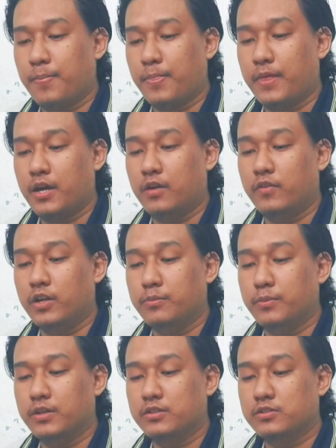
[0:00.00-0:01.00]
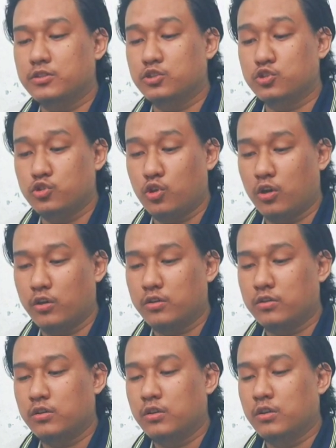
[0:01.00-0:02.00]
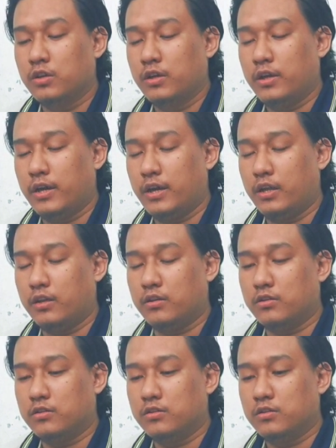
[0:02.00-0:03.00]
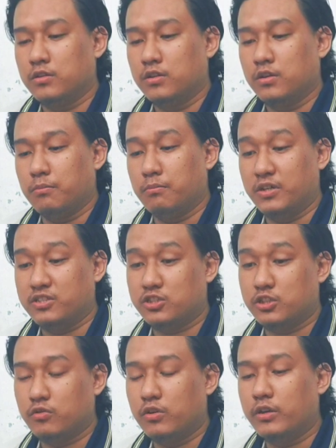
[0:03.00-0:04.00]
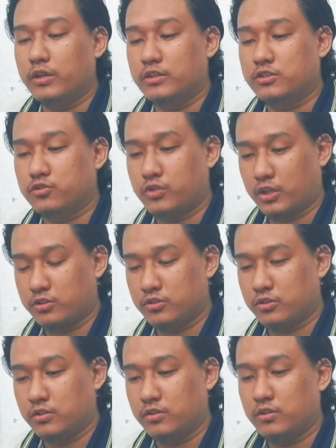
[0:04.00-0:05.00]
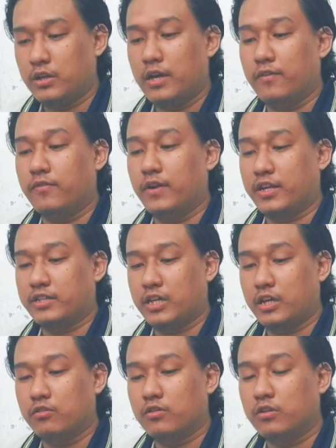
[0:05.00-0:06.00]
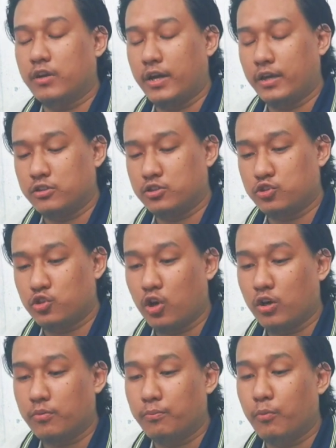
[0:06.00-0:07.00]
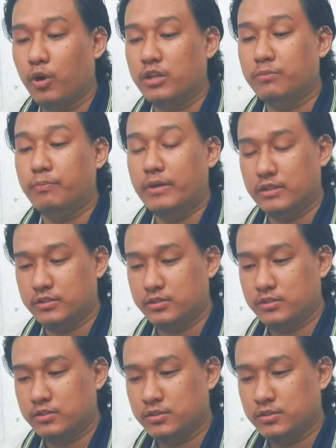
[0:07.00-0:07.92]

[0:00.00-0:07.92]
They are very much strong and muscular in structure, have rectangular and strong body build.